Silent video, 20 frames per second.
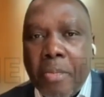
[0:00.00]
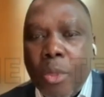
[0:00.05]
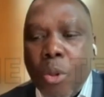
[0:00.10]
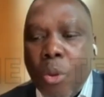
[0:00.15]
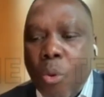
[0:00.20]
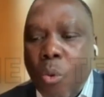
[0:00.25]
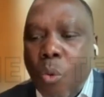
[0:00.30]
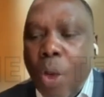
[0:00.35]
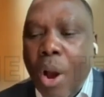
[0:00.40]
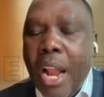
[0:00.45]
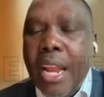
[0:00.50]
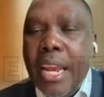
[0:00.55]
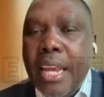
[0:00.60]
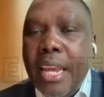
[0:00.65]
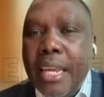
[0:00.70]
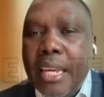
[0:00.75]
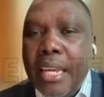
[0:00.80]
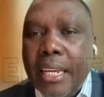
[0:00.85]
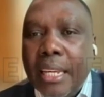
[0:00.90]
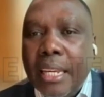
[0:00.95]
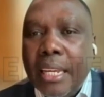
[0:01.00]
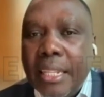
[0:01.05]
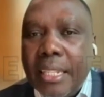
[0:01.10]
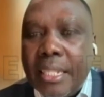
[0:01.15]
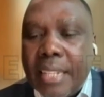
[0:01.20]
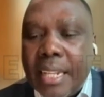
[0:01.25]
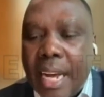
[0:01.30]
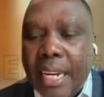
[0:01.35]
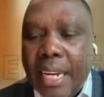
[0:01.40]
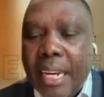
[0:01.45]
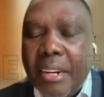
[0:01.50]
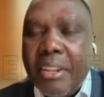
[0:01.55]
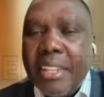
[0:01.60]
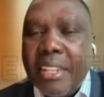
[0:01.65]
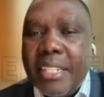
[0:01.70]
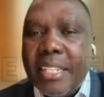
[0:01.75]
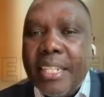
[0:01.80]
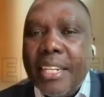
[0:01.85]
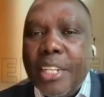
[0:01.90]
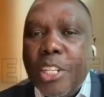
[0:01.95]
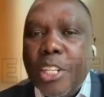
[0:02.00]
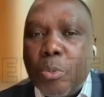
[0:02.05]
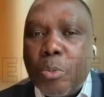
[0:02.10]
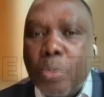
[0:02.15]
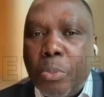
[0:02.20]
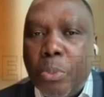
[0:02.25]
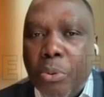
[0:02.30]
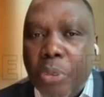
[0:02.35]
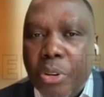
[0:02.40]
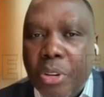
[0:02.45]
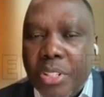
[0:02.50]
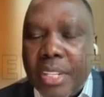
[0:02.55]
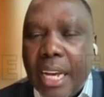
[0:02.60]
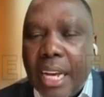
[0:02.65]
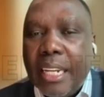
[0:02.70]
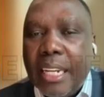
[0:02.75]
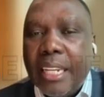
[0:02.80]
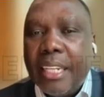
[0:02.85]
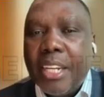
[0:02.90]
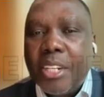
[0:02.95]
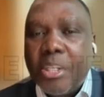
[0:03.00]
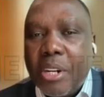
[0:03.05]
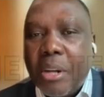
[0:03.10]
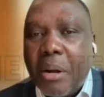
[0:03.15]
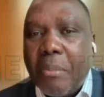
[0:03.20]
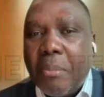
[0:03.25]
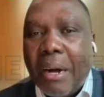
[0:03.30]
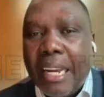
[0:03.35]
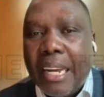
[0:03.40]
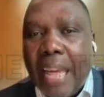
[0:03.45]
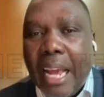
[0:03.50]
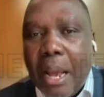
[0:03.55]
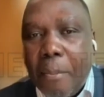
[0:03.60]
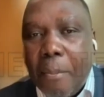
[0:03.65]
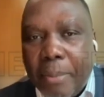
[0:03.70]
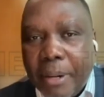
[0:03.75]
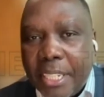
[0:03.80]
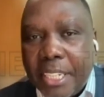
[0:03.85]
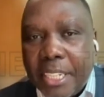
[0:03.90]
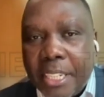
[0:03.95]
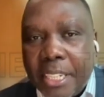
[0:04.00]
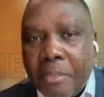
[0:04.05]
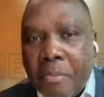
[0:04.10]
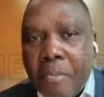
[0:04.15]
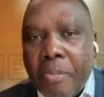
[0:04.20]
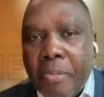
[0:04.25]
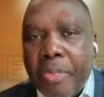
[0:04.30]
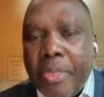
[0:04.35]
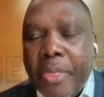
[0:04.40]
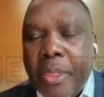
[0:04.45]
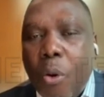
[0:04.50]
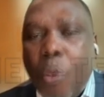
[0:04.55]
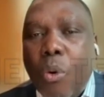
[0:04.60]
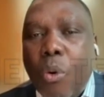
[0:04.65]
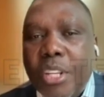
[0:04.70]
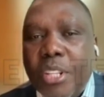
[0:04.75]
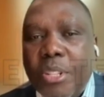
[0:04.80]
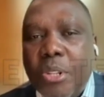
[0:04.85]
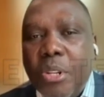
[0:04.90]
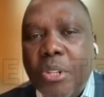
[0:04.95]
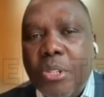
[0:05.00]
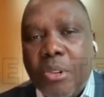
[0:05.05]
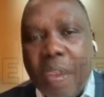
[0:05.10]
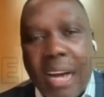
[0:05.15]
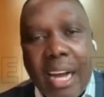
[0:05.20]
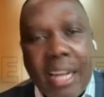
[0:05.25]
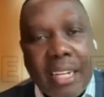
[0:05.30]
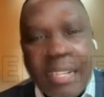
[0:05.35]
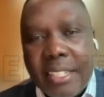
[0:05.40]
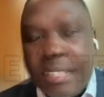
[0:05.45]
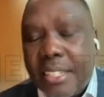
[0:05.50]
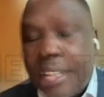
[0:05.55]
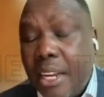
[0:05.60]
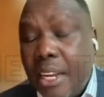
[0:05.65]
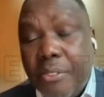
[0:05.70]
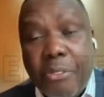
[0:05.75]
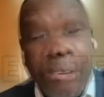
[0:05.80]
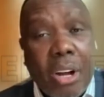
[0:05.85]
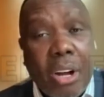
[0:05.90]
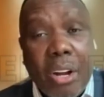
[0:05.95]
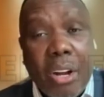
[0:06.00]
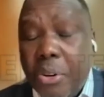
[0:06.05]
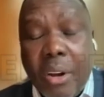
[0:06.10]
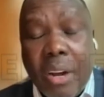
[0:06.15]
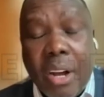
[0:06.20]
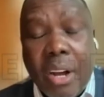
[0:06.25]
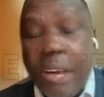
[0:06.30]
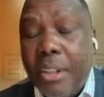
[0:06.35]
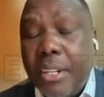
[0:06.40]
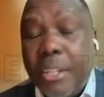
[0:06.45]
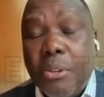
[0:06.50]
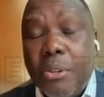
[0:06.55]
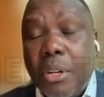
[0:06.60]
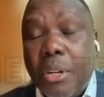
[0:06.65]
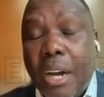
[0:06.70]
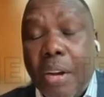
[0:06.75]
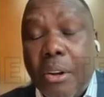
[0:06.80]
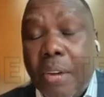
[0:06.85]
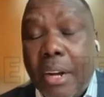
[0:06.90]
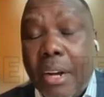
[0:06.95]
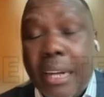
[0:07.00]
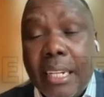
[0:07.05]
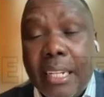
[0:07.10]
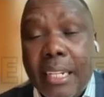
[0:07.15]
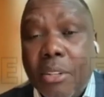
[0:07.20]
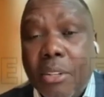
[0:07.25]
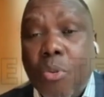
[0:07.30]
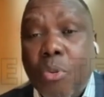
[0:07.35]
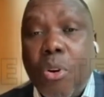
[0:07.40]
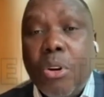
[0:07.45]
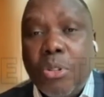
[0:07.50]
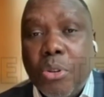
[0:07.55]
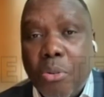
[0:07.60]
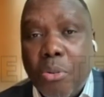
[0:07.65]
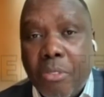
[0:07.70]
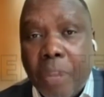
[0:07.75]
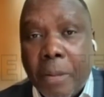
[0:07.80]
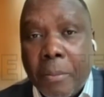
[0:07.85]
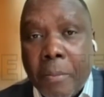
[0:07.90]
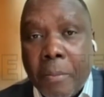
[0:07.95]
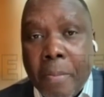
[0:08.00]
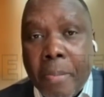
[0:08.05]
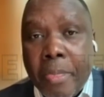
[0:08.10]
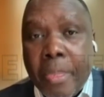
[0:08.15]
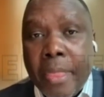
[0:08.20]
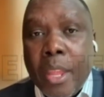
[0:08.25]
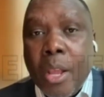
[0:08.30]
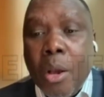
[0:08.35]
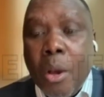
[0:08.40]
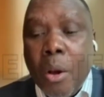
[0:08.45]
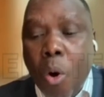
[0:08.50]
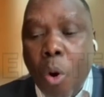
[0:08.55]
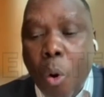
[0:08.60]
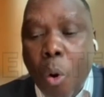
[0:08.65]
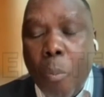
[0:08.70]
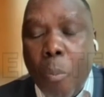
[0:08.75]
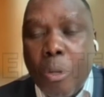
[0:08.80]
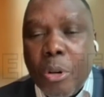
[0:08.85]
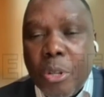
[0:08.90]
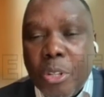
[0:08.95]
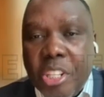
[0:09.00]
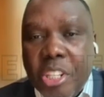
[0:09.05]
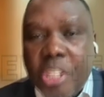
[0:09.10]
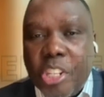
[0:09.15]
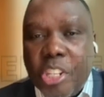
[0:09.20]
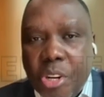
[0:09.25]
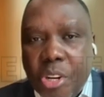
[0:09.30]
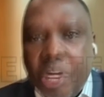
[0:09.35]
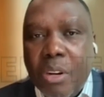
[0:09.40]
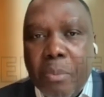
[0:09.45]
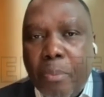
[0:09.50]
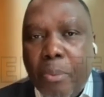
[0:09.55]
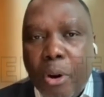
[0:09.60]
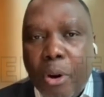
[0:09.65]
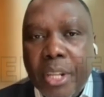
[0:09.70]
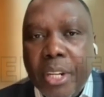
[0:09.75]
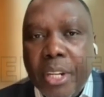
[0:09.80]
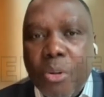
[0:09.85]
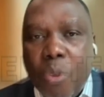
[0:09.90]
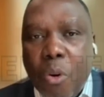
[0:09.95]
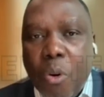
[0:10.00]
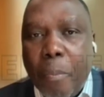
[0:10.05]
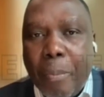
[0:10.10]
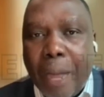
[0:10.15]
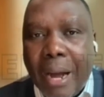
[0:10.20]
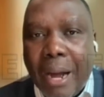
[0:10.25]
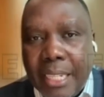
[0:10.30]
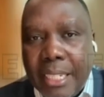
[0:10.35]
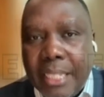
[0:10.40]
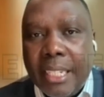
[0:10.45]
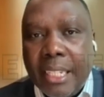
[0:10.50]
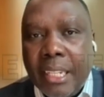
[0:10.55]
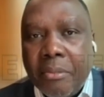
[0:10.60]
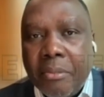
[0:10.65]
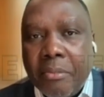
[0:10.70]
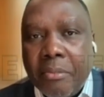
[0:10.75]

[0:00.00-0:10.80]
When he started raising this furious allegation about empathy, the question to ask is, and if you can look at it the world over, opposition political party